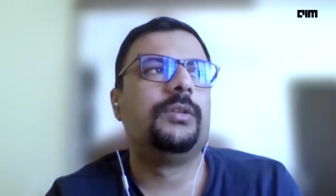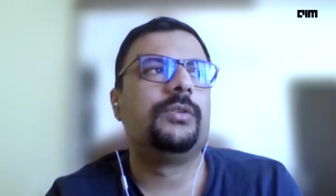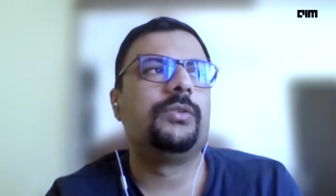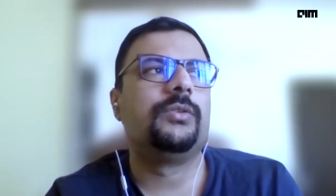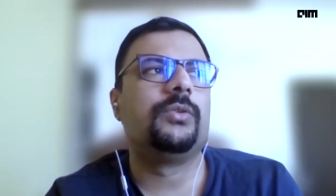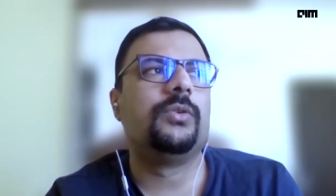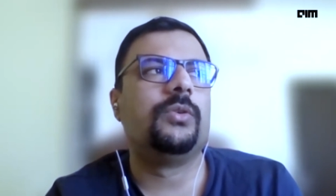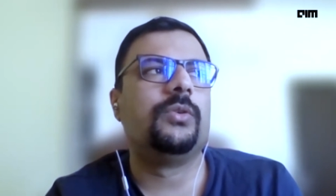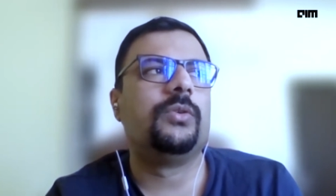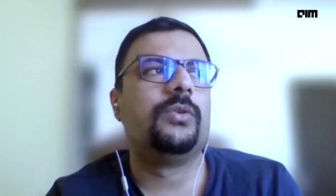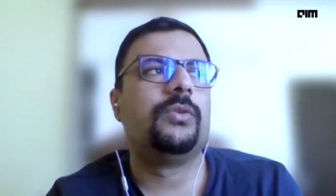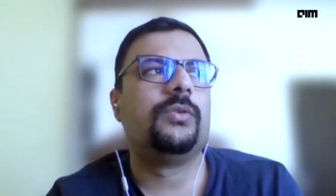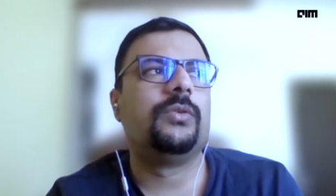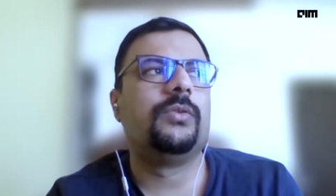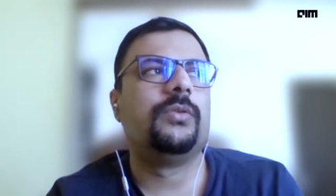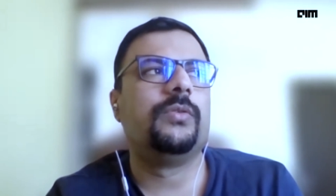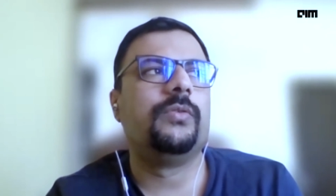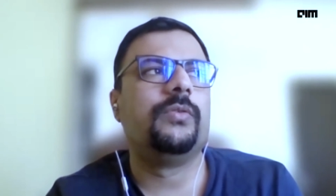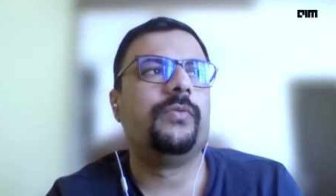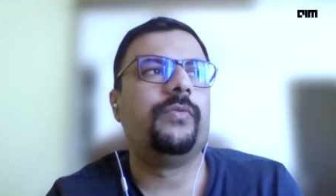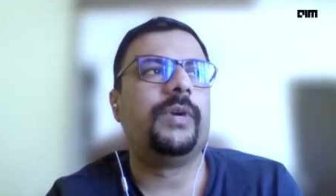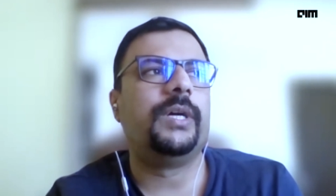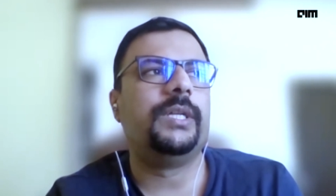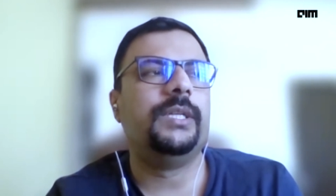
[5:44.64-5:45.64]
So
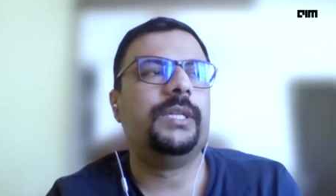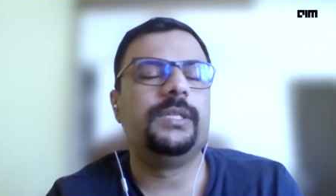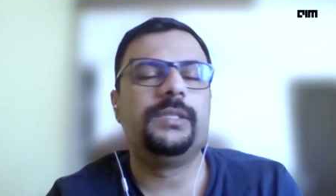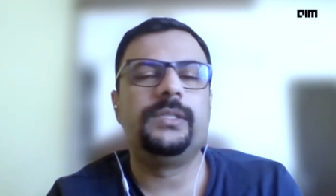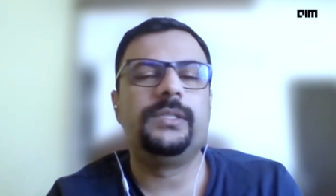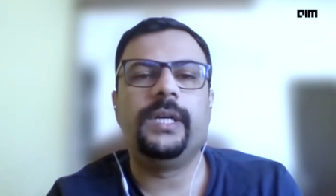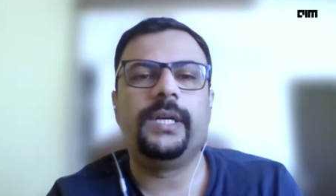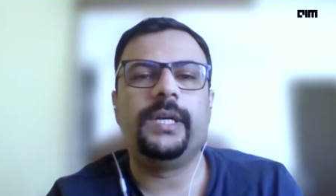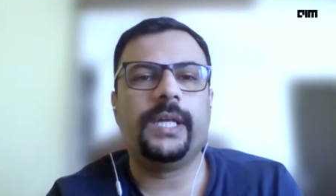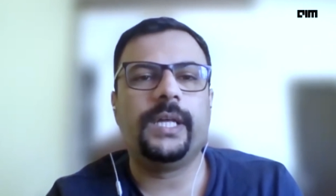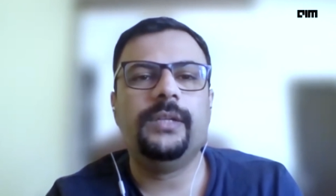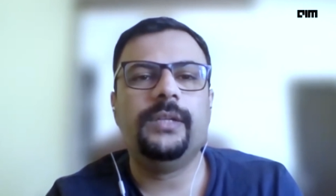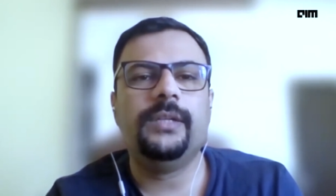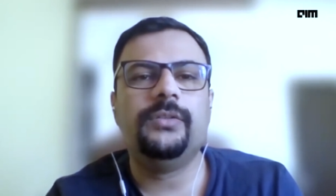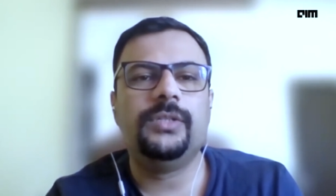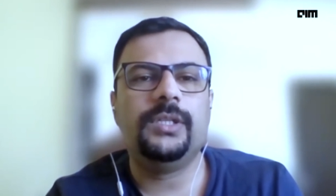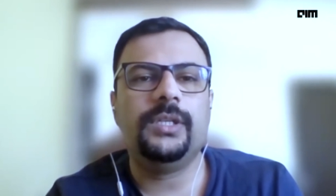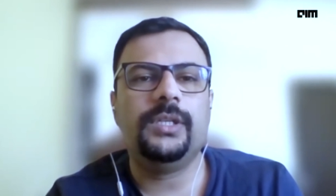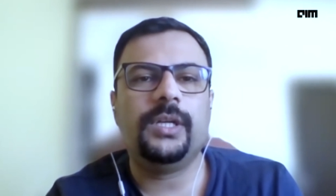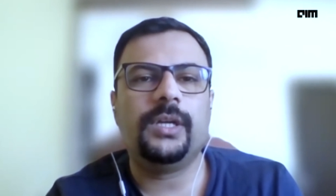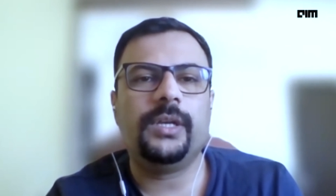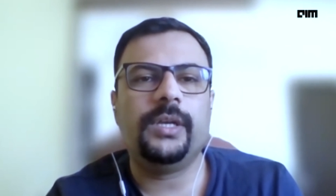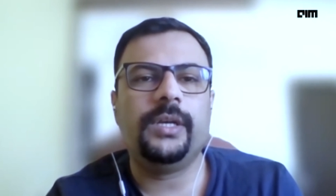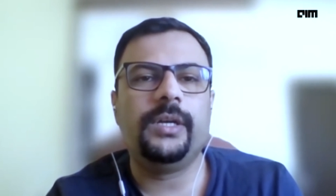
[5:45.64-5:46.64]
one is data
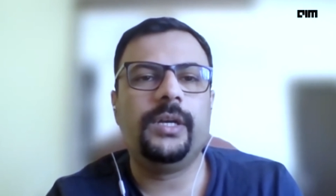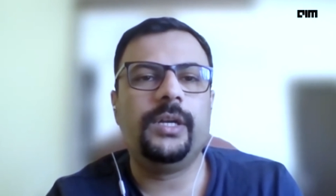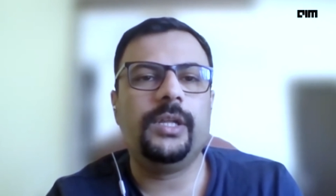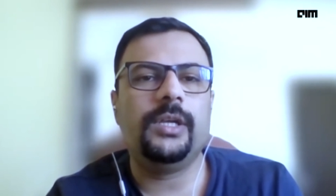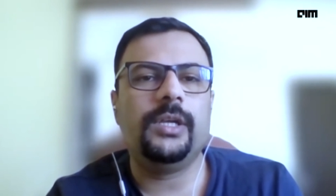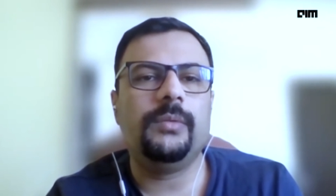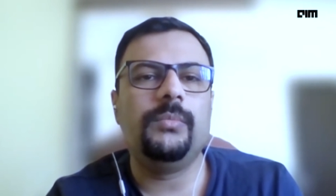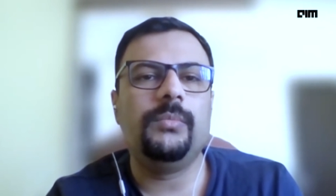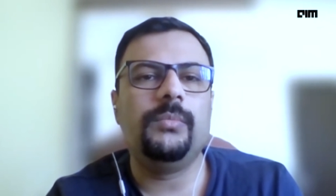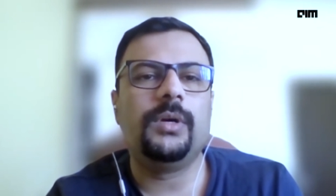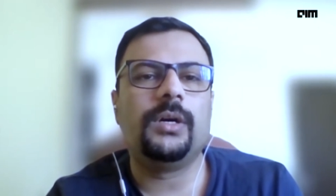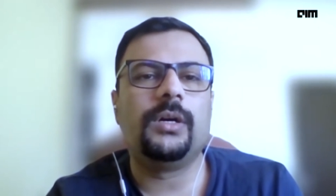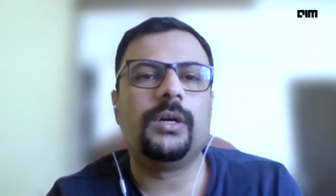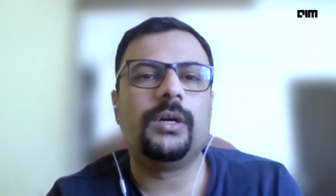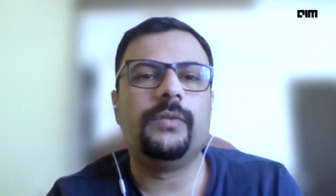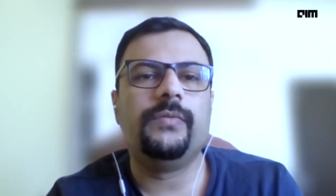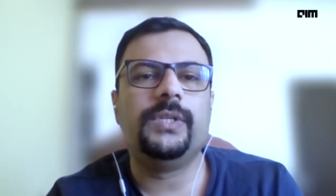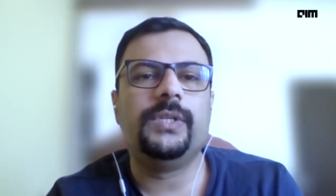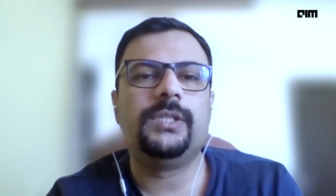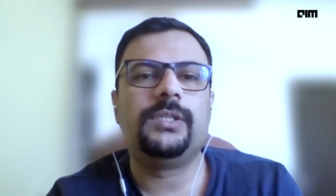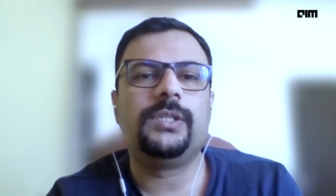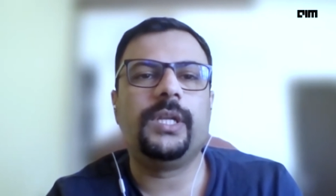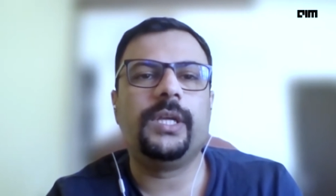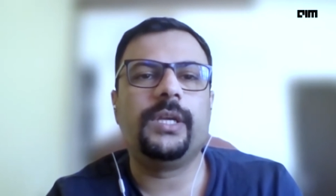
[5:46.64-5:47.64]
engineering team, uh,
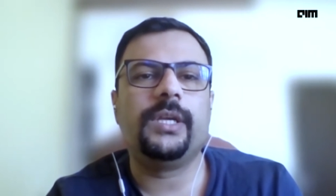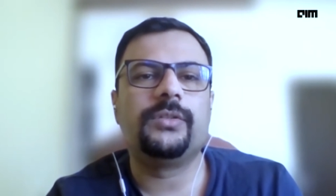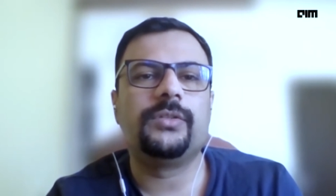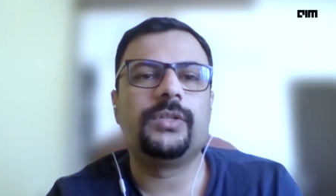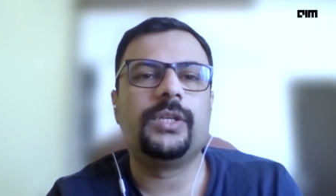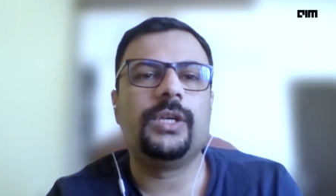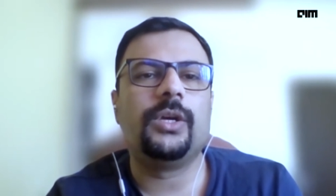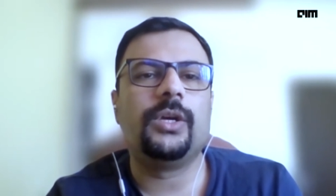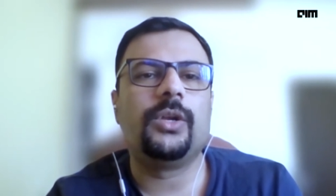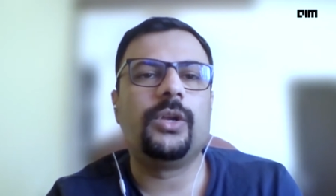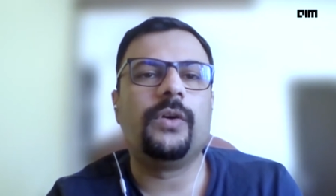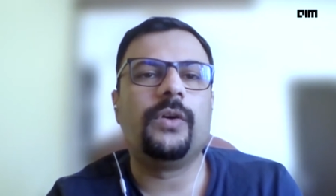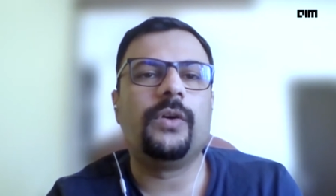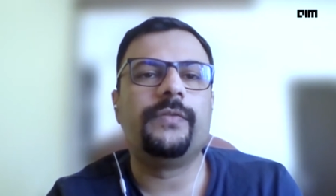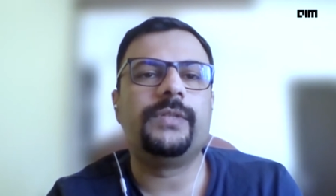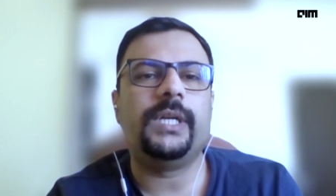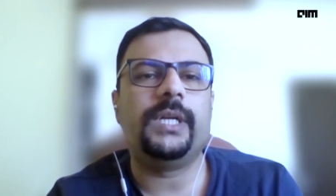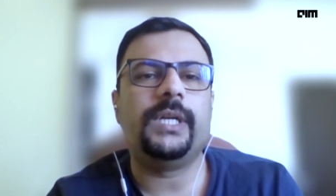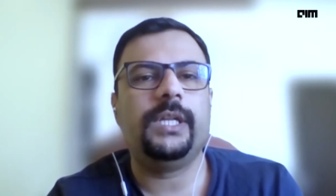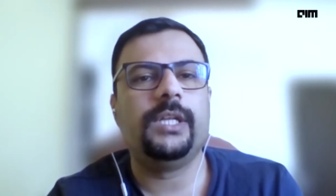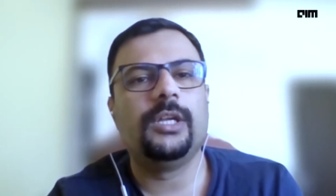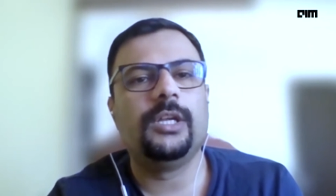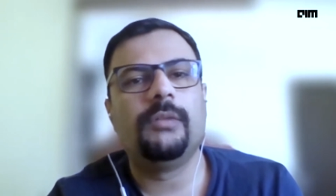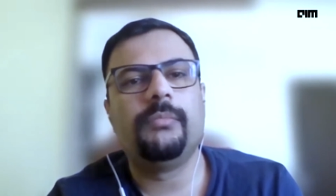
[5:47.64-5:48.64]
which takes care of
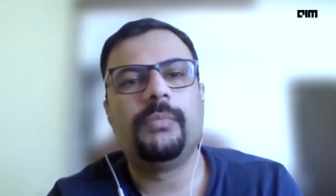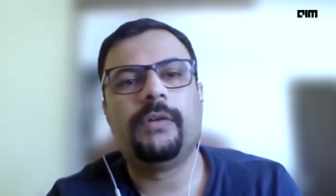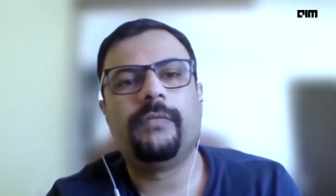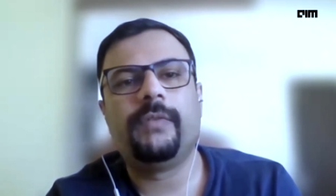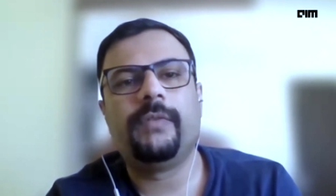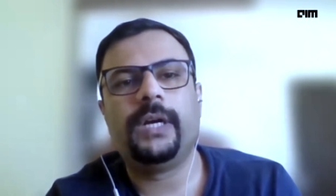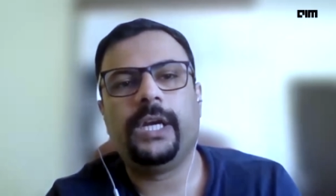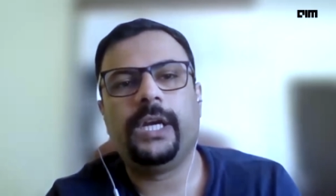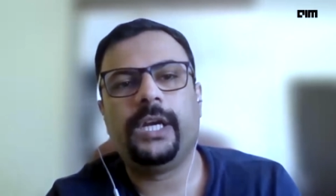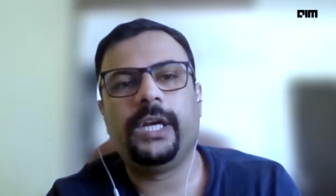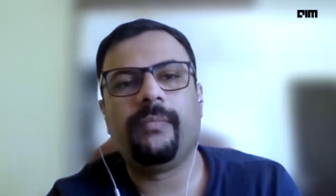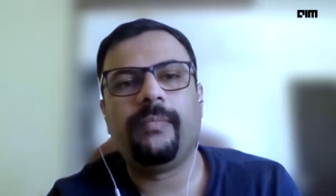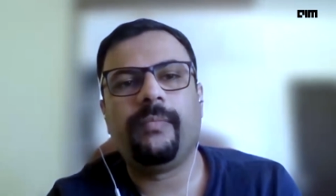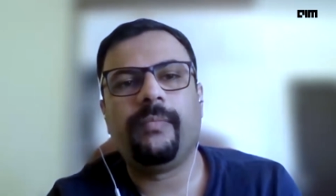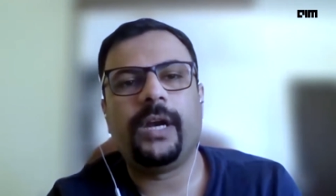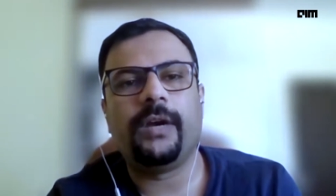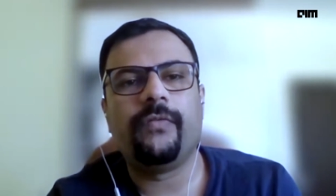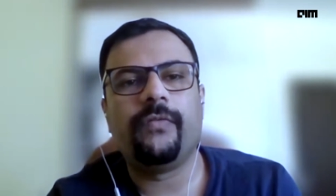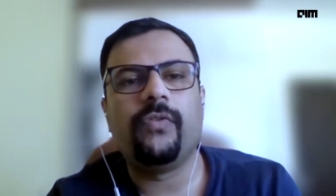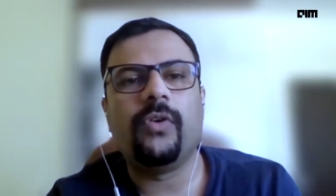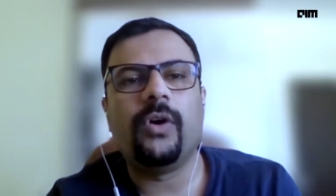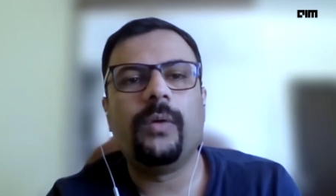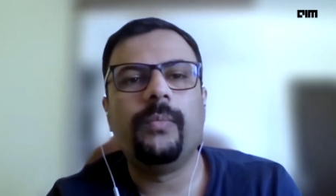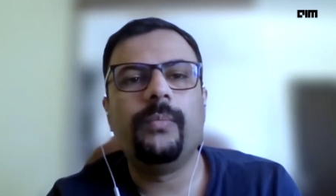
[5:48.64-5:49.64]
setting up our data
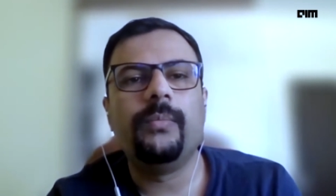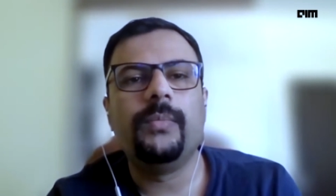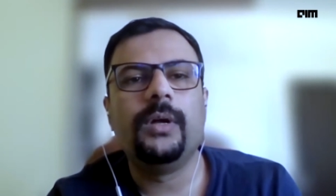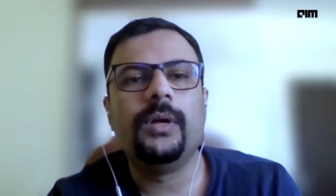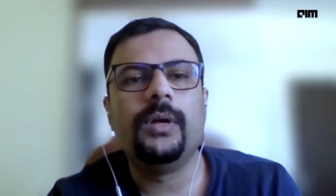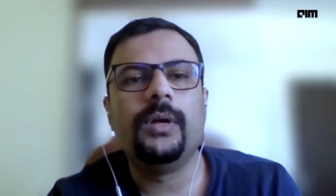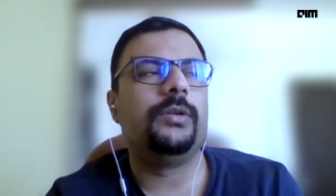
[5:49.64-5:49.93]
platform,